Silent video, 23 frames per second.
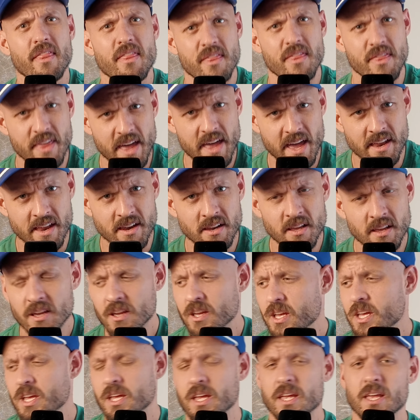then
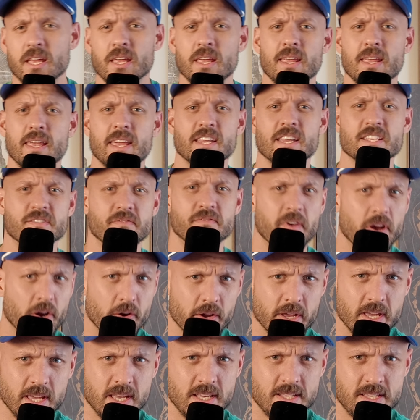it is
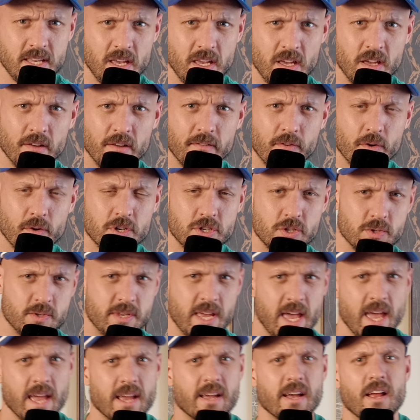very easy for it to
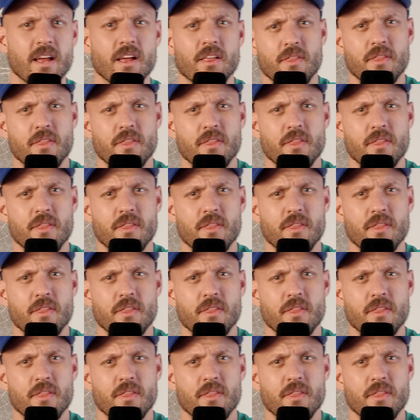take